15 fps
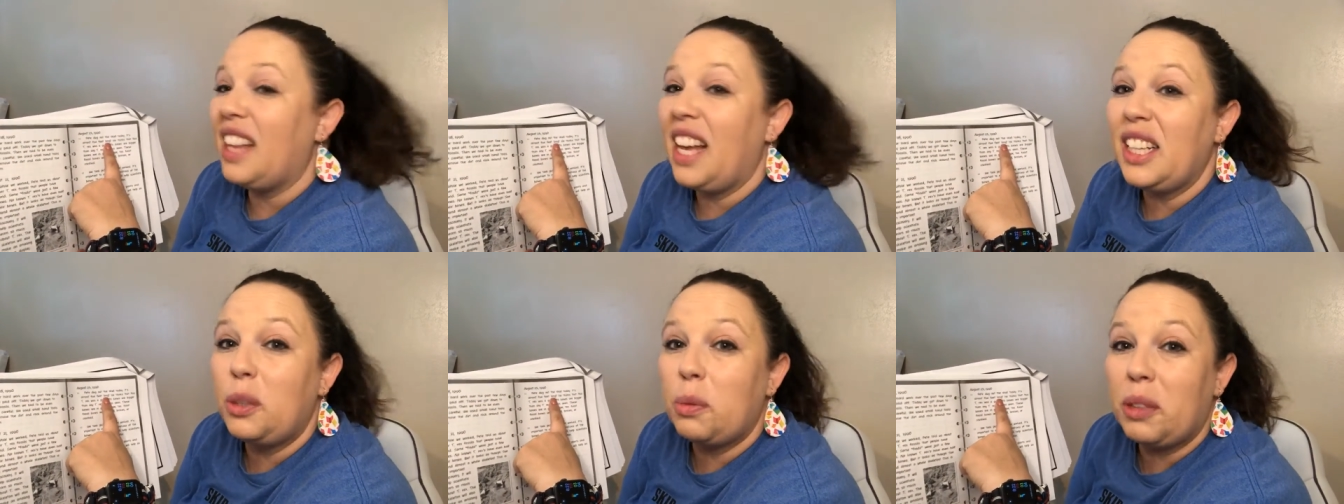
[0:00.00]

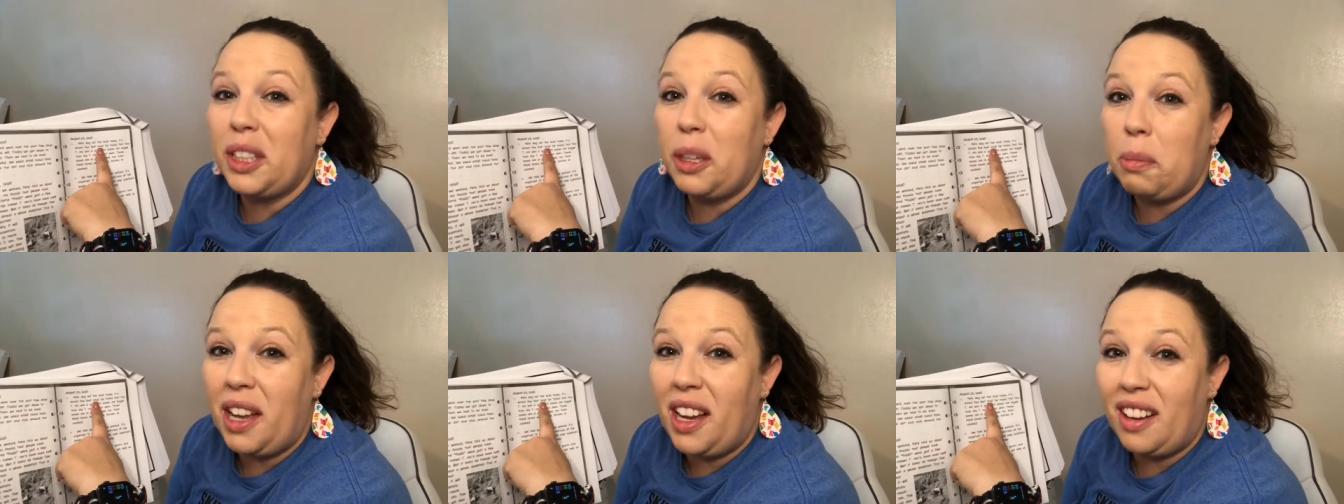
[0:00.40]
That's
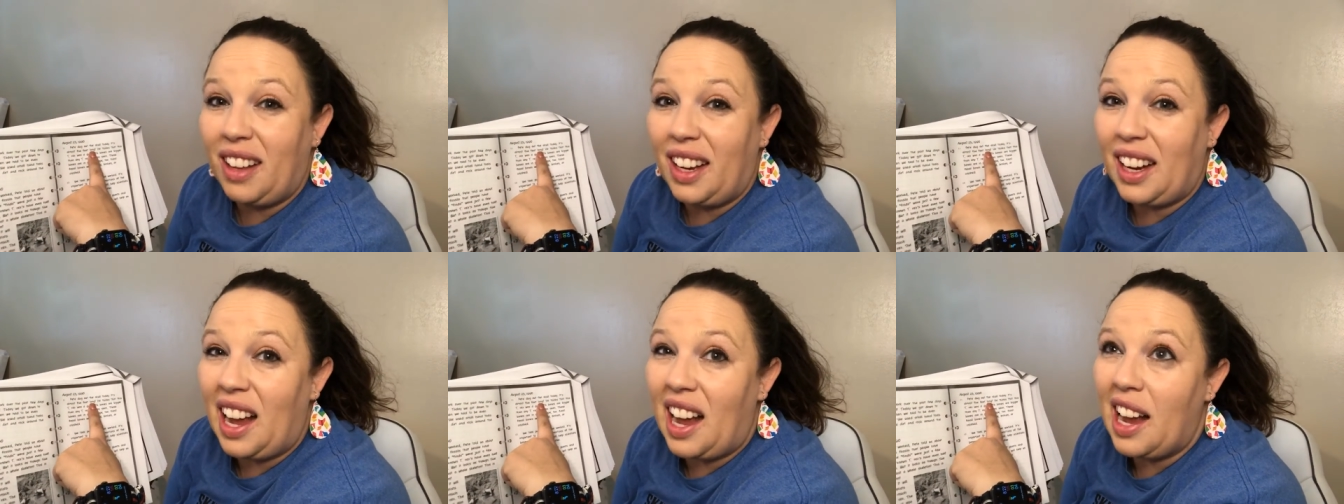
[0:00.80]
really big.
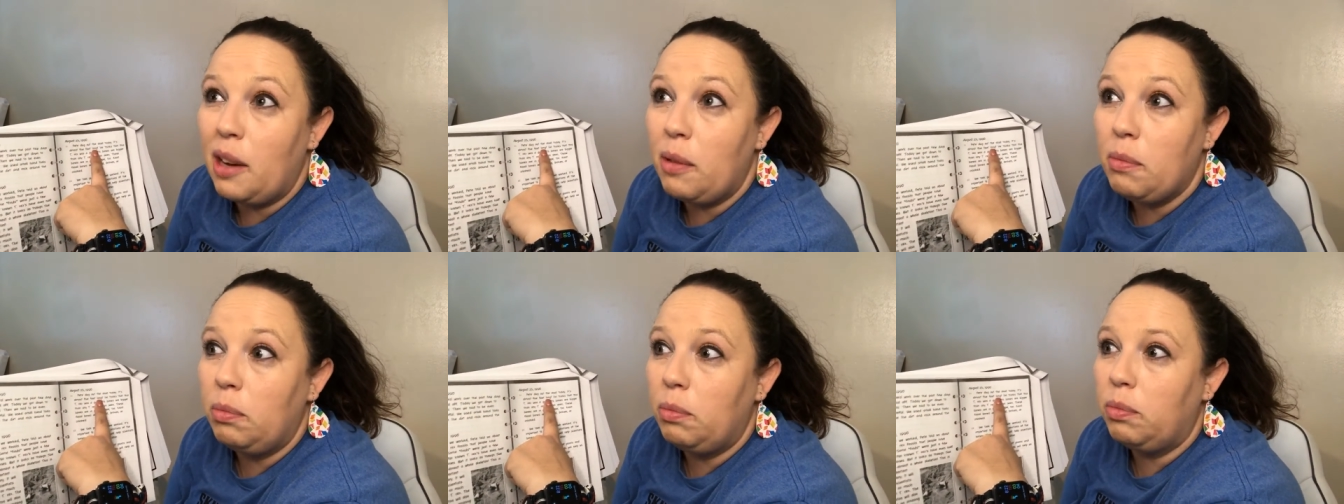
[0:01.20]
Like
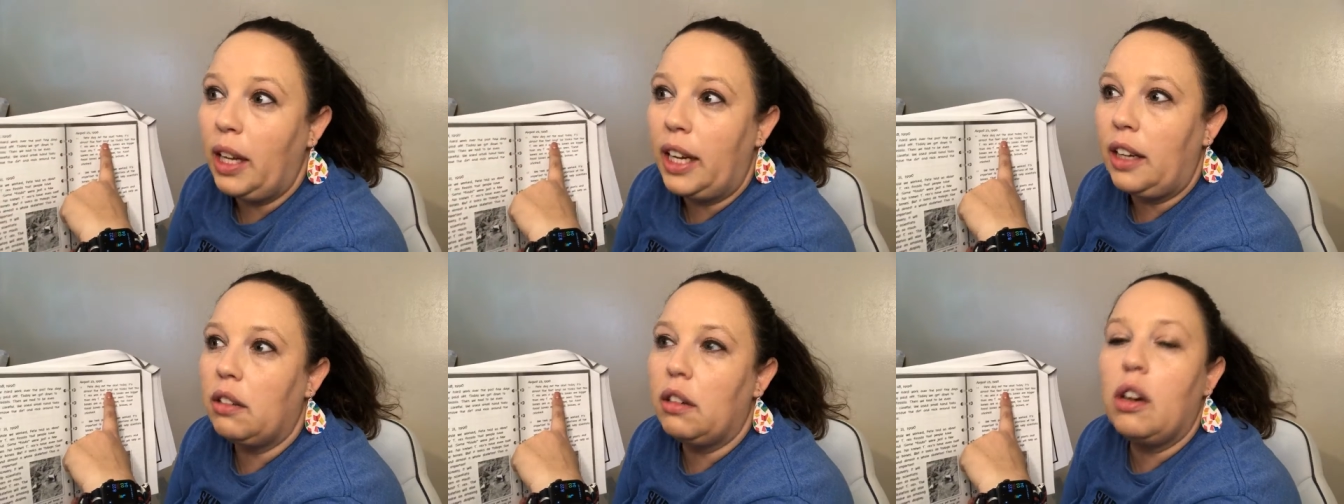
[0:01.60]
I'm
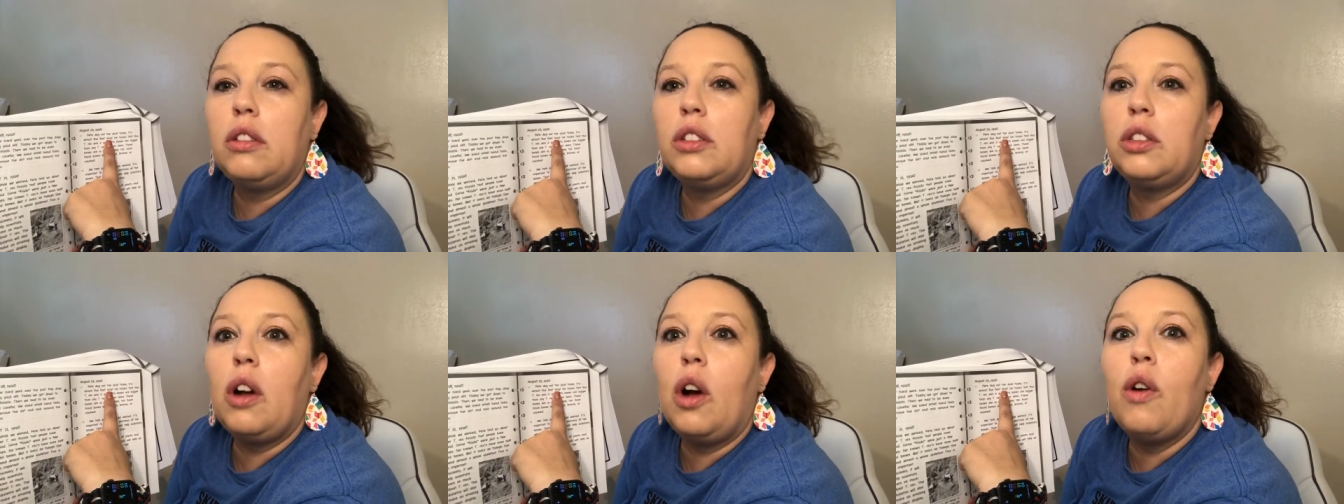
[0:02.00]
like
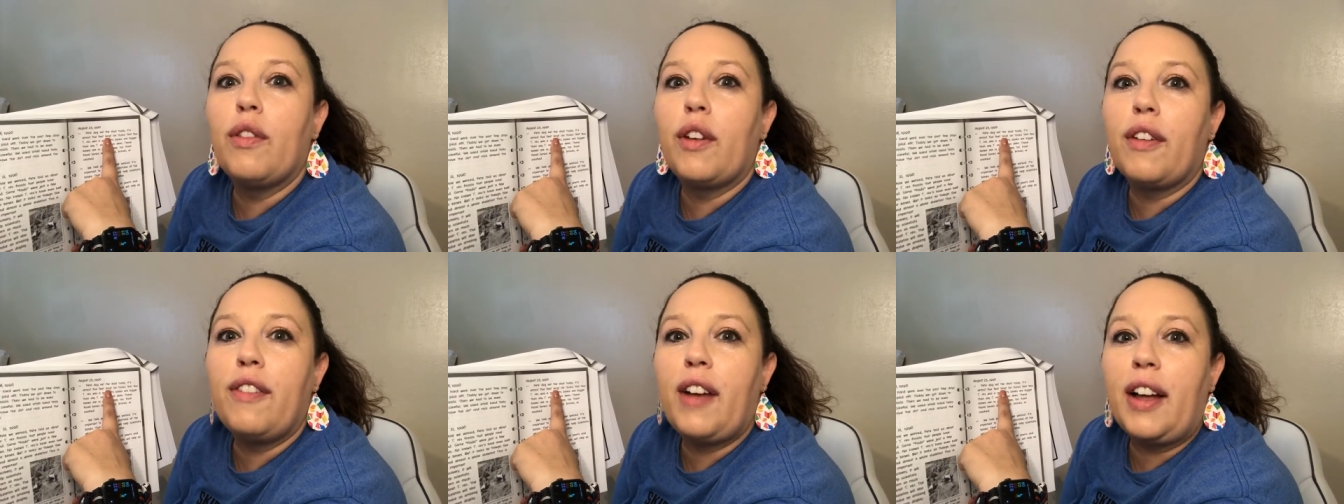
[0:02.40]

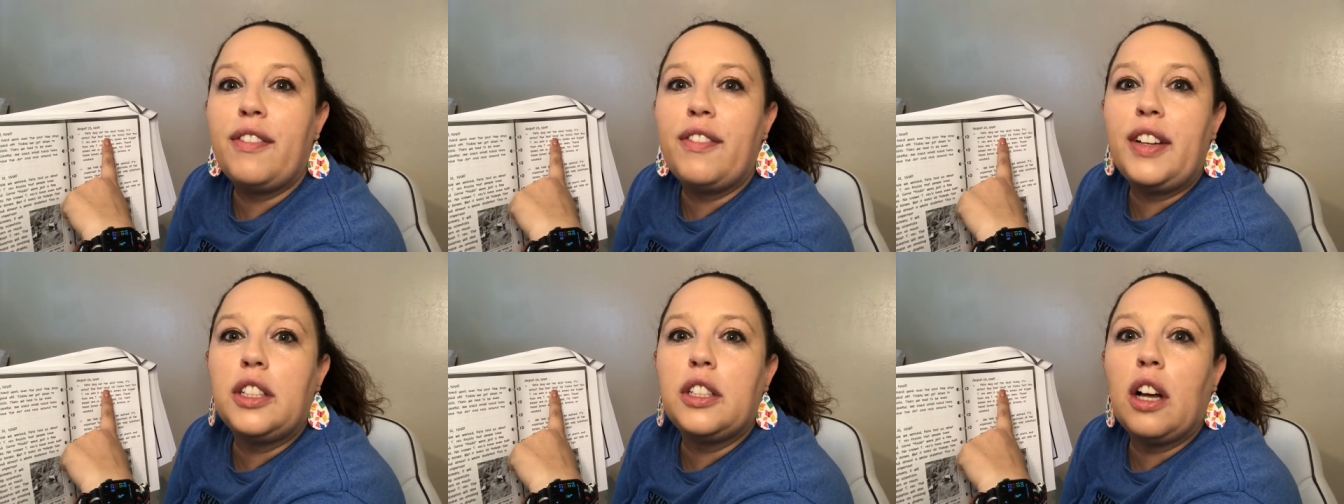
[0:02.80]
over five
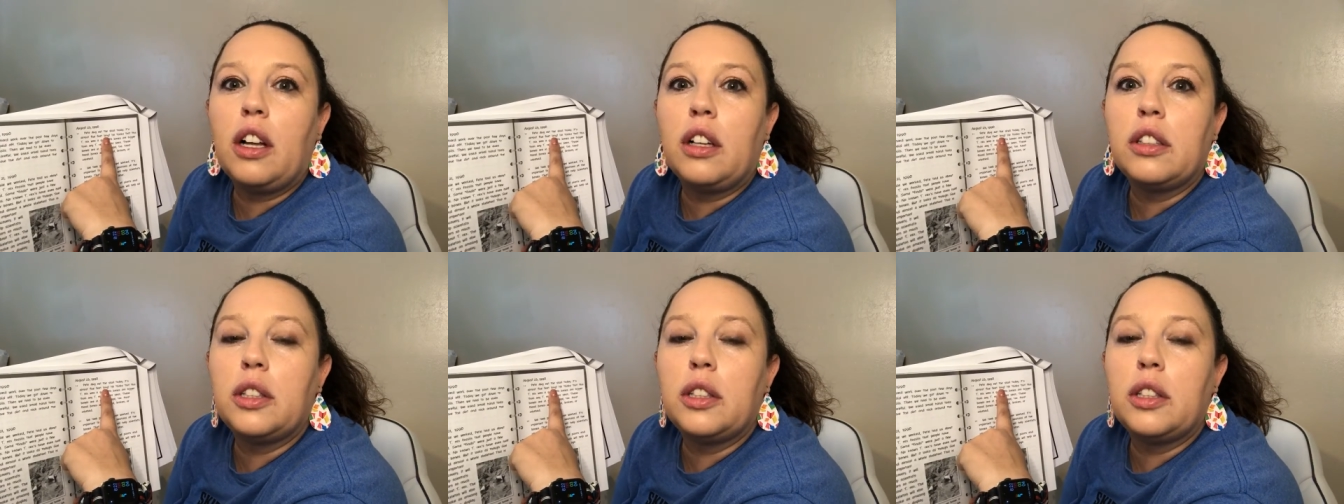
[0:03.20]
feet tall.